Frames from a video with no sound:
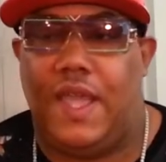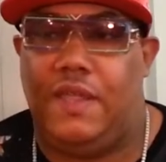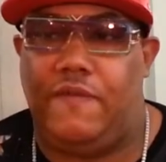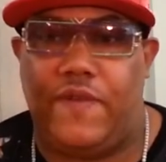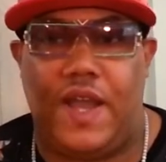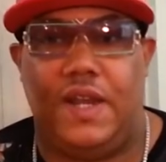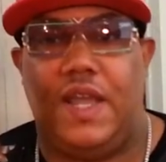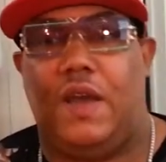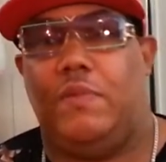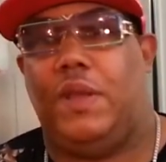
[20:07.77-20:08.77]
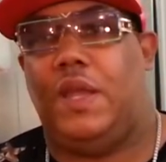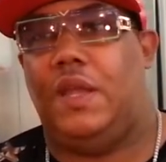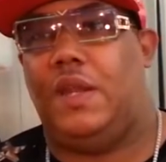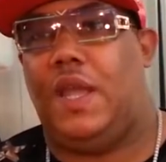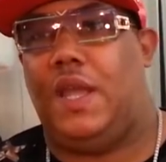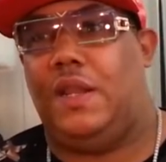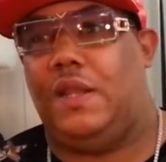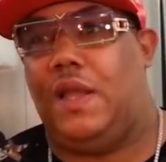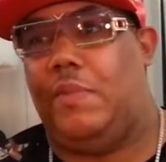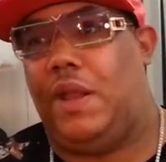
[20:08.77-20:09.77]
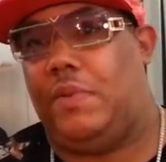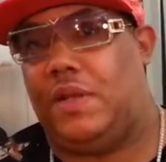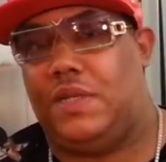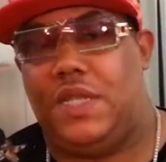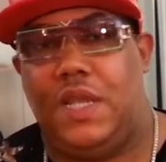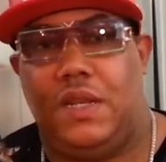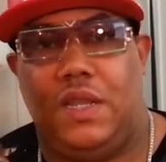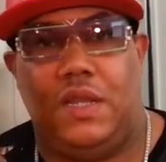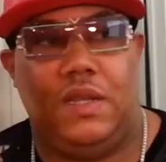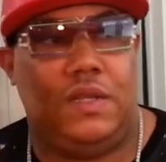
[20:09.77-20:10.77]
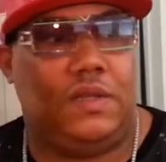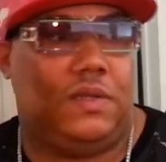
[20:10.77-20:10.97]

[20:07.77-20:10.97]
And you find out, man, that, I mean, I'm content, nigga.